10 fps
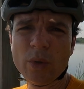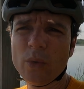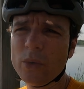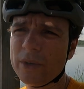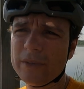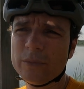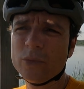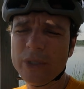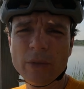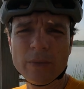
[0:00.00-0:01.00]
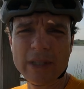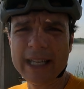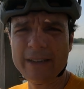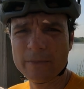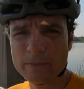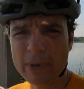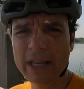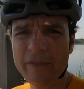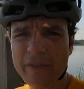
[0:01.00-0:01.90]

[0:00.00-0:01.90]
or real like bike